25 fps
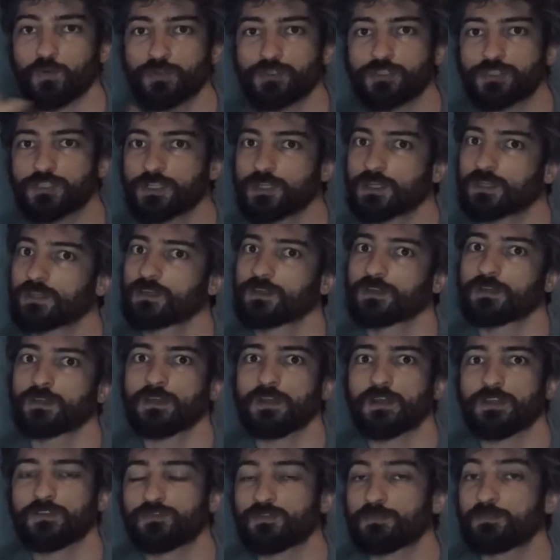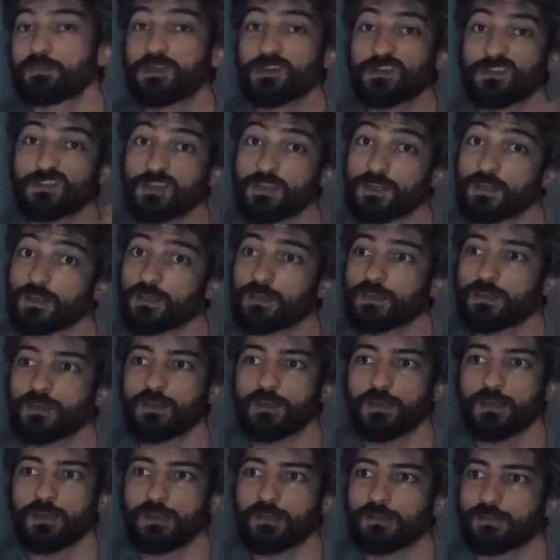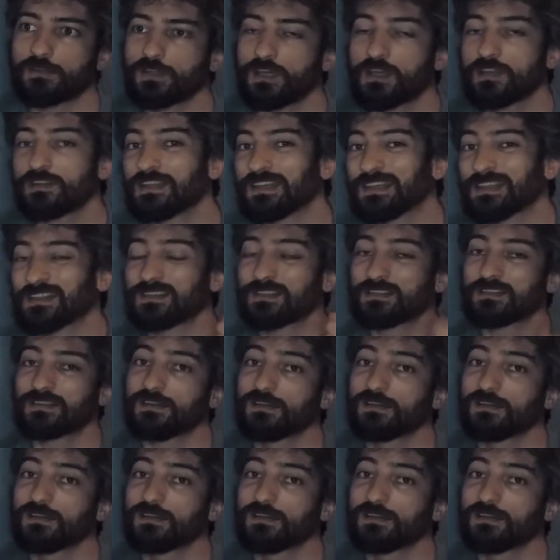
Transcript: watching and repeating and adding